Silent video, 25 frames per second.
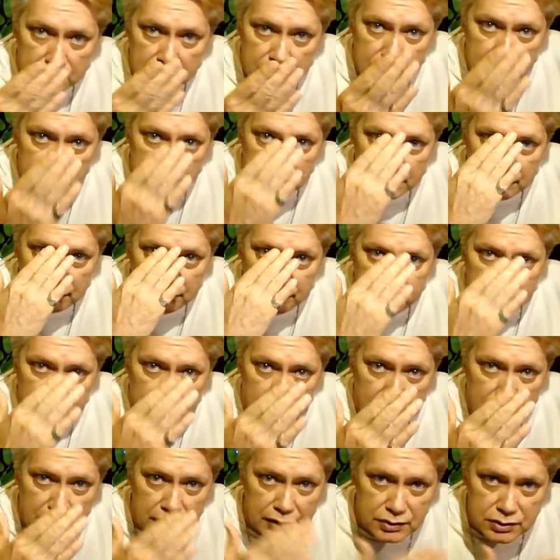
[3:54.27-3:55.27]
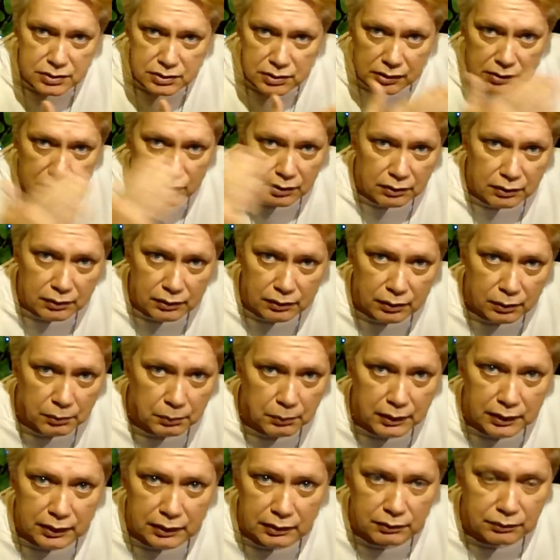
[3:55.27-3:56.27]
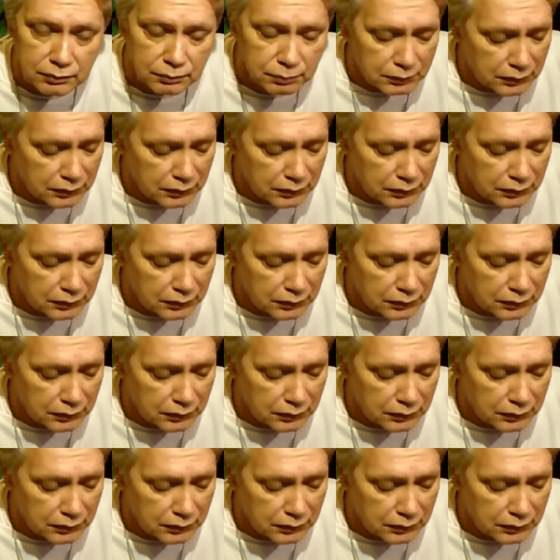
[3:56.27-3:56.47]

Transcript: in focus a little bit.